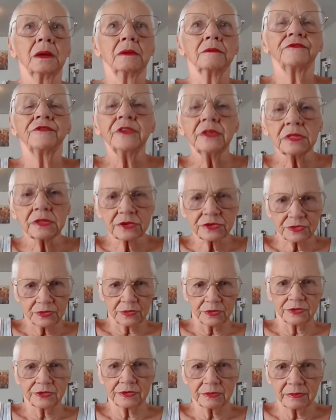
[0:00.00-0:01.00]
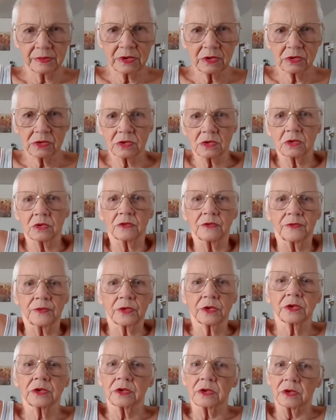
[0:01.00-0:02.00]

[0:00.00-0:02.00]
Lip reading: Felix was a miracle for